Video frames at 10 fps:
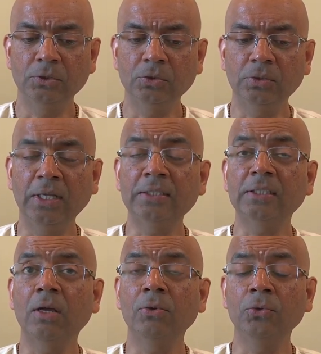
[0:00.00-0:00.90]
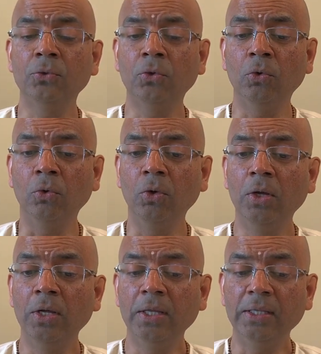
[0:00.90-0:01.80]
So that's how you grow.
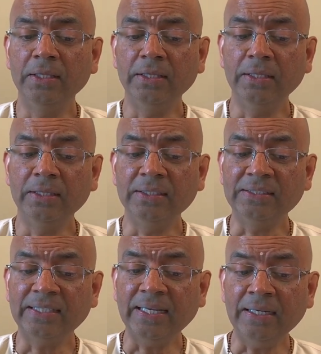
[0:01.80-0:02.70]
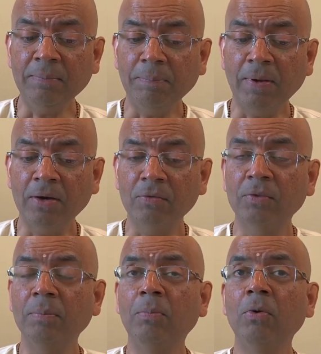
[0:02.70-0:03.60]
The second part
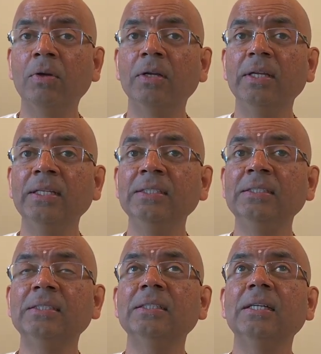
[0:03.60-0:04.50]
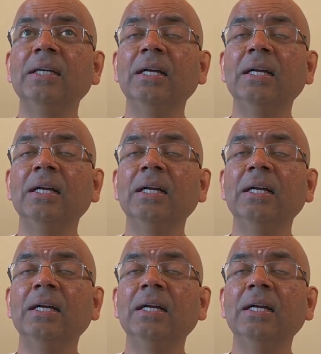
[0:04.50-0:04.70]
of the book is